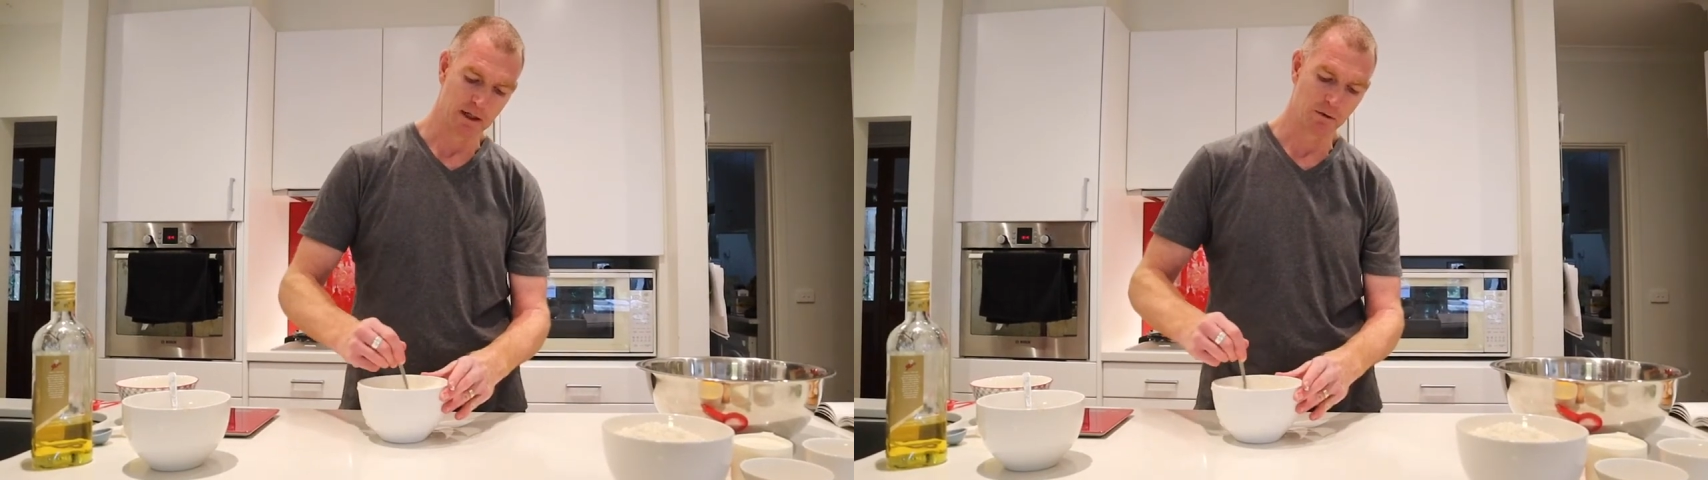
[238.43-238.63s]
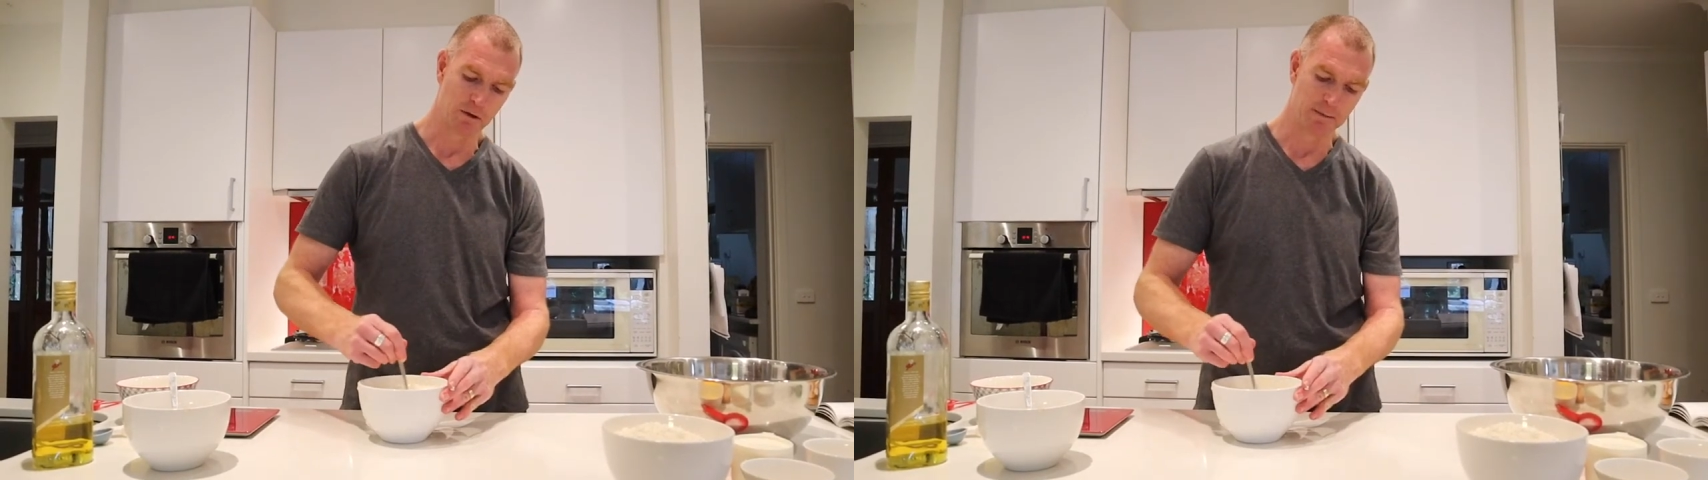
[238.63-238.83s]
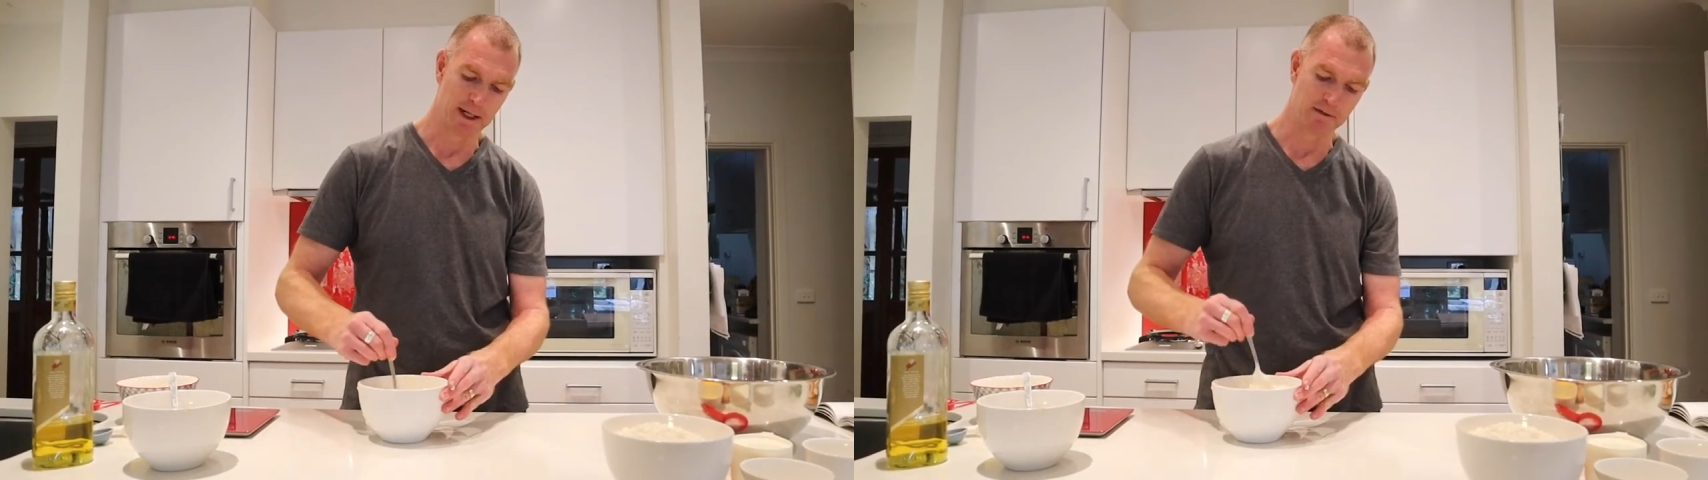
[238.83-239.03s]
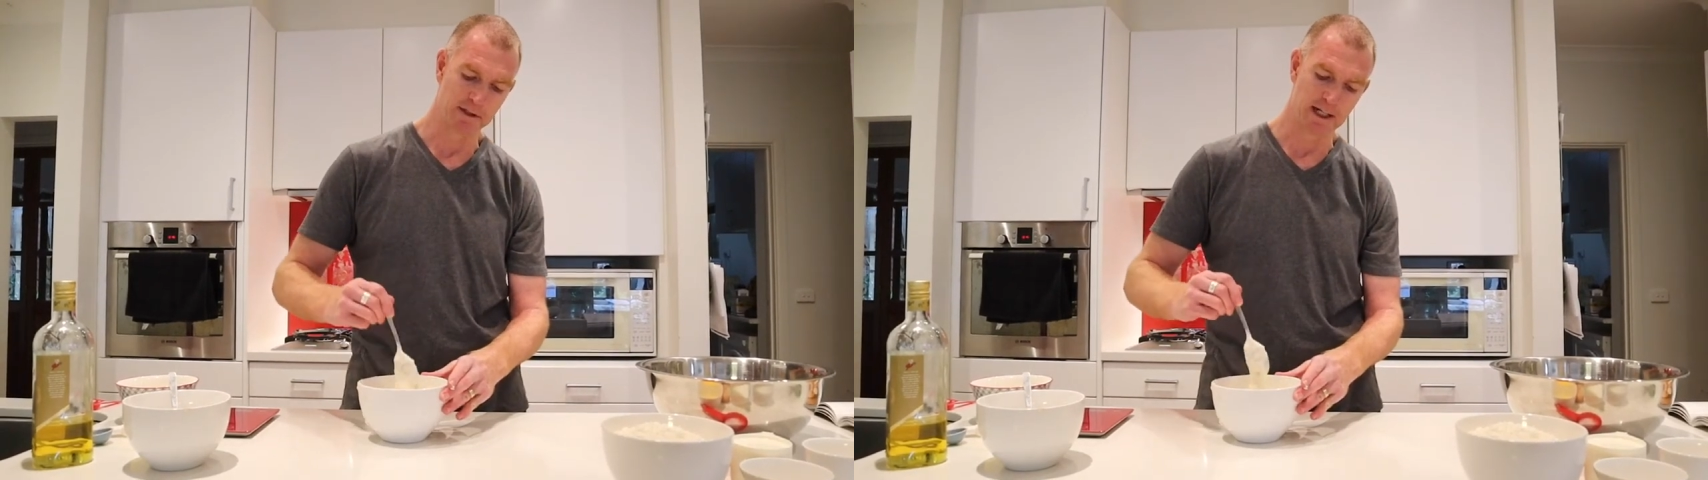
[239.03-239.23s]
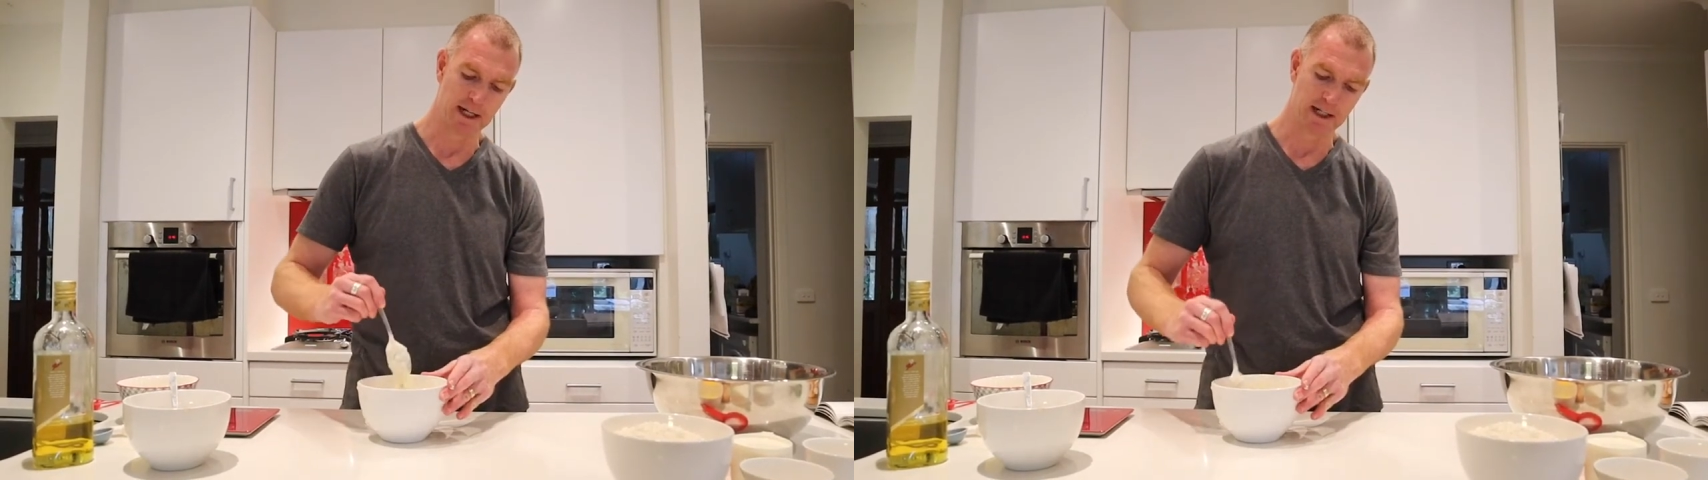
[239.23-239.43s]
a good amount of
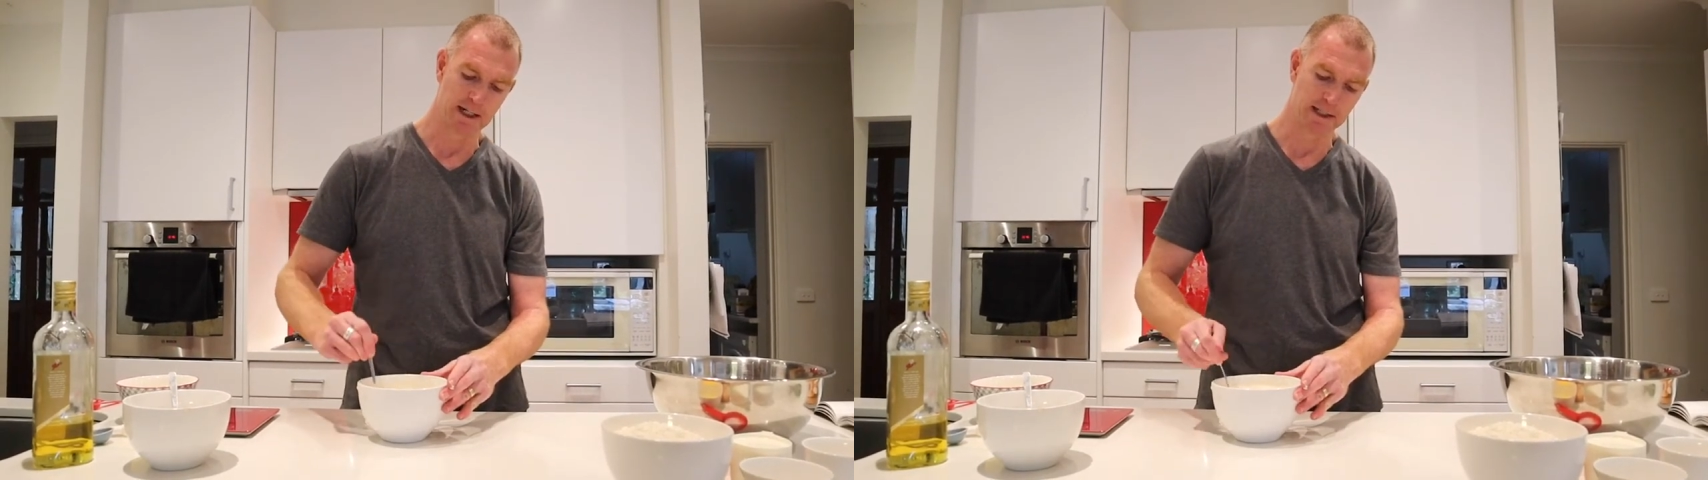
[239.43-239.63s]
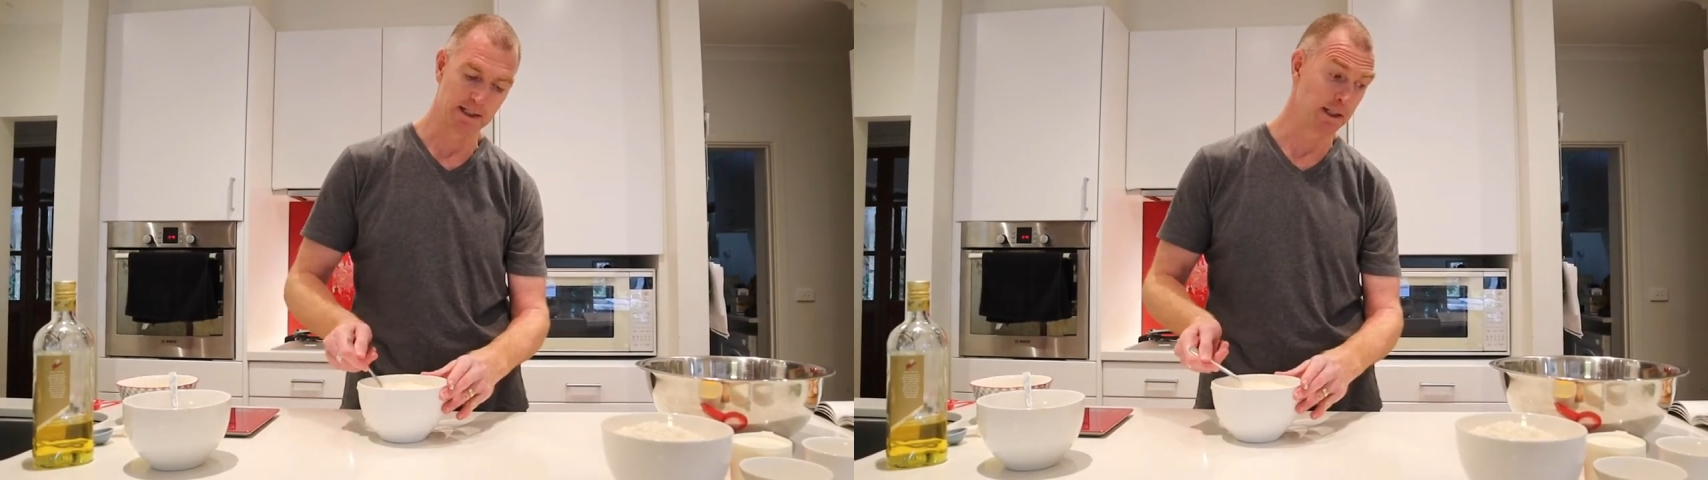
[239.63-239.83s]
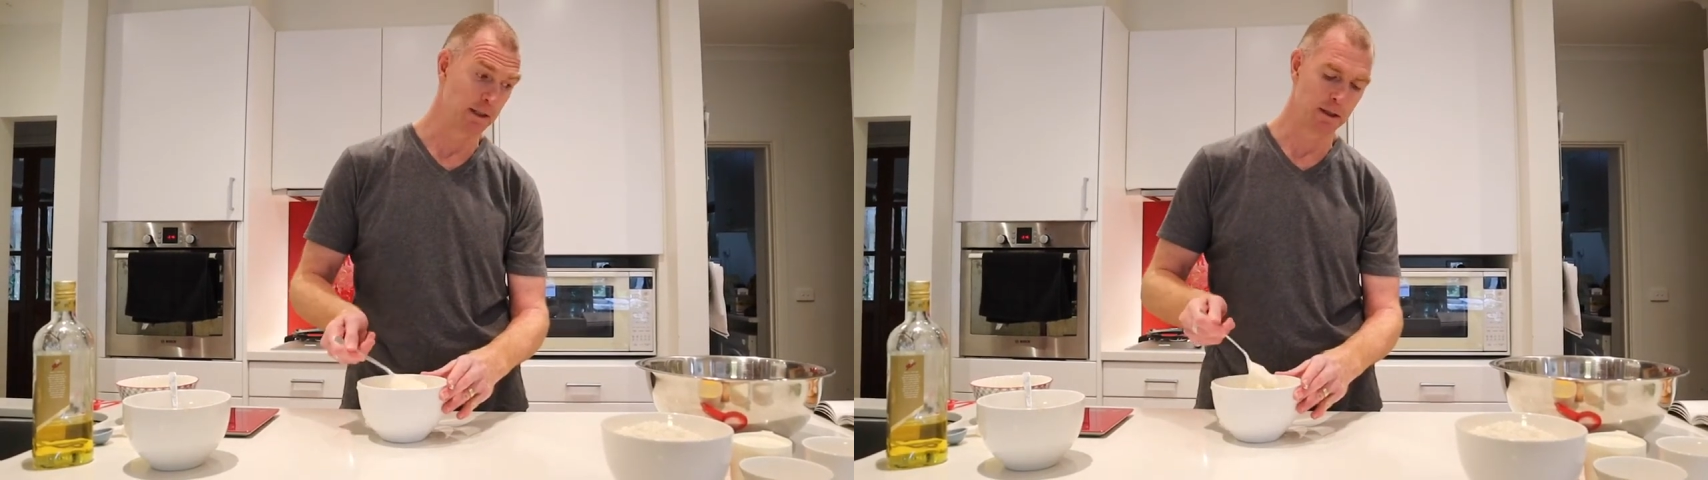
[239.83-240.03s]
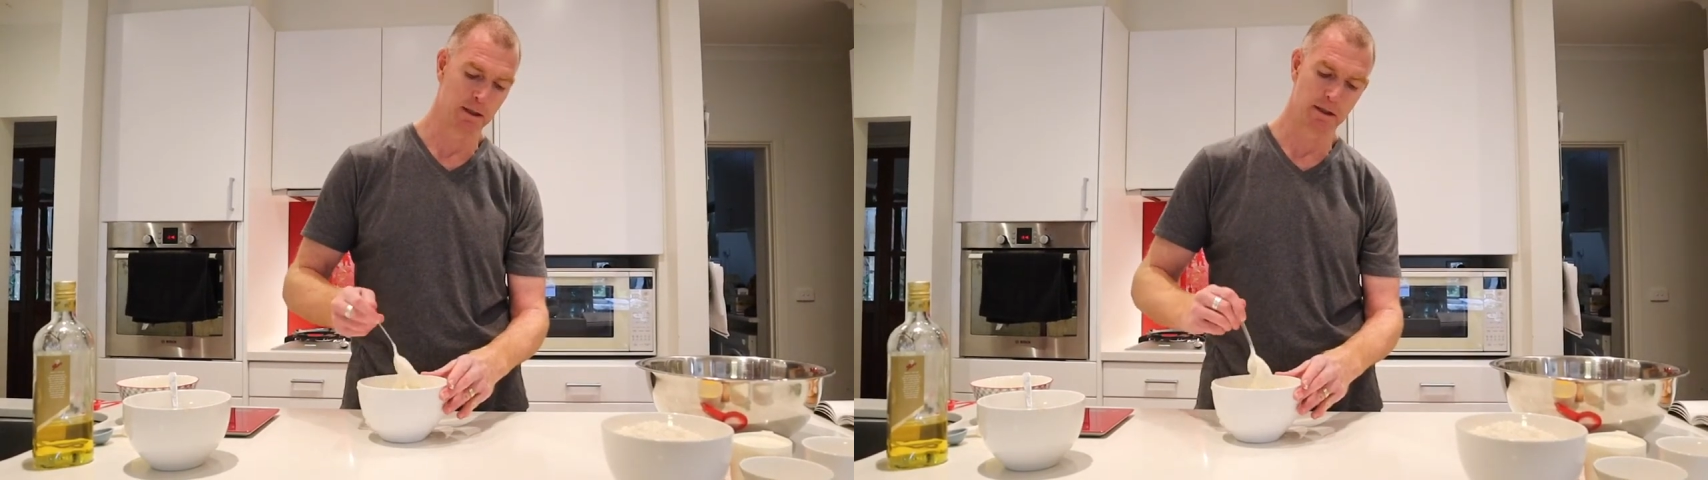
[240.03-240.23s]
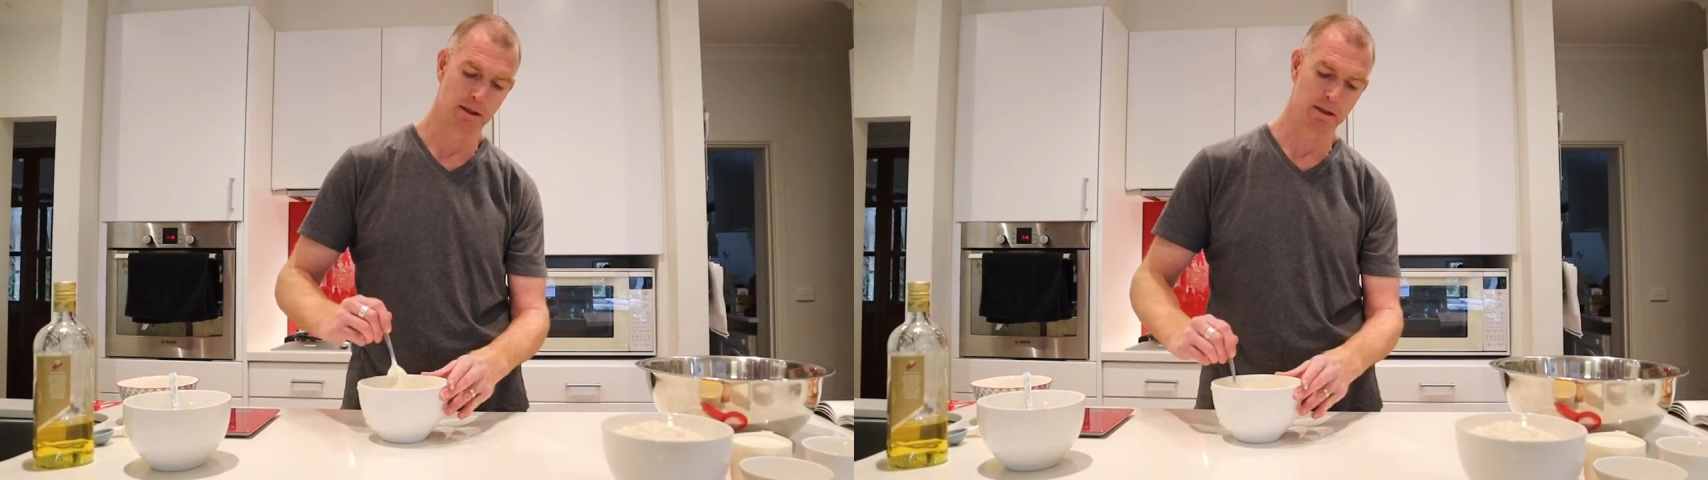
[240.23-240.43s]
starter gets in
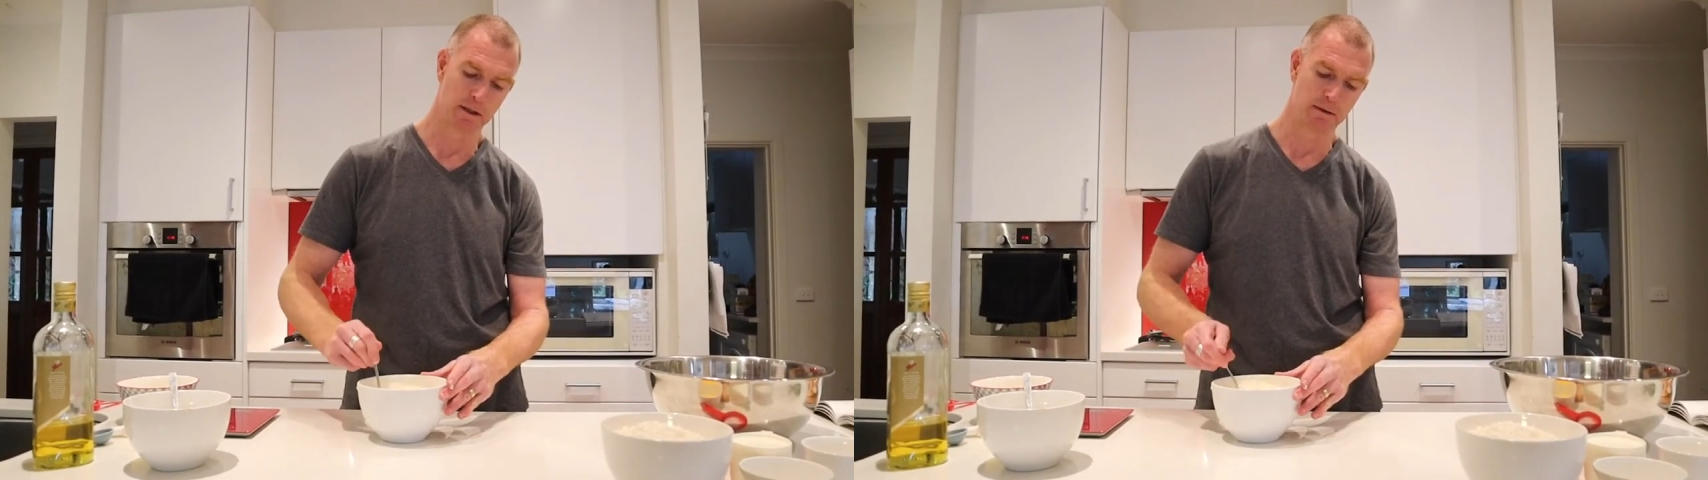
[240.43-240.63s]
to